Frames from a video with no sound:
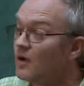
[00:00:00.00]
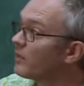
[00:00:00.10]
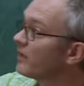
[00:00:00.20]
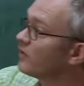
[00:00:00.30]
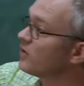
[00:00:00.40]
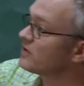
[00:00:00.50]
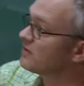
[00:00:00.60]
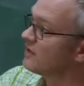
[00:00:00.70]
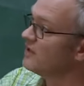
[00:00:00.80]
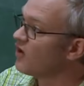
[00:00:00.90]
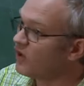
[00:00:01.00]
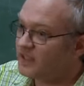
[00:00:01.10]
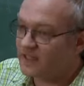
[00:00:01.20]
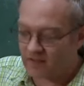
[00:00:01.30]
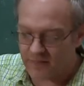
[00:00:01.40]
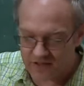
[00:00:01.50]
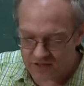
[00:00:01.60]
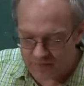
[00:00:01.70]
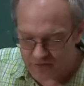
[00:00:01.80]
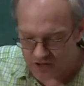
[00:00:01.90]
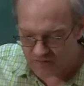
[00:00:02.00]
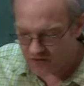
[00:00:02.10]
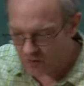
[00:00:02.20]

But of course, the nonlinear, I mean, it's the symmetry of the